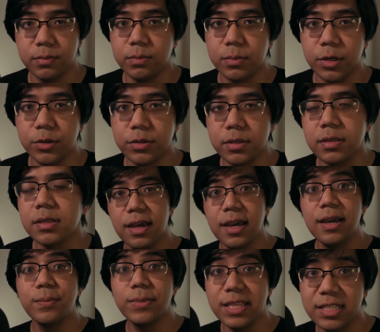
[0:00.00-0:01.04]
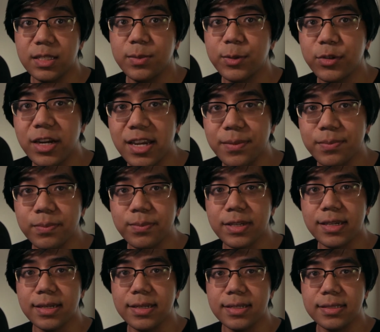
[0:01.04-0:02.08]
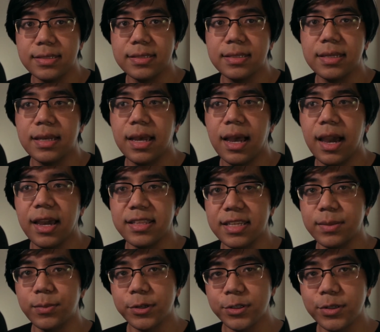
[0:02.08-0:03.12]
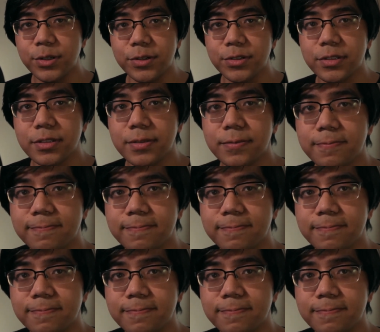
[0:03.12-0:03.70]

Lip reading: both, please subscribe because I need more souls.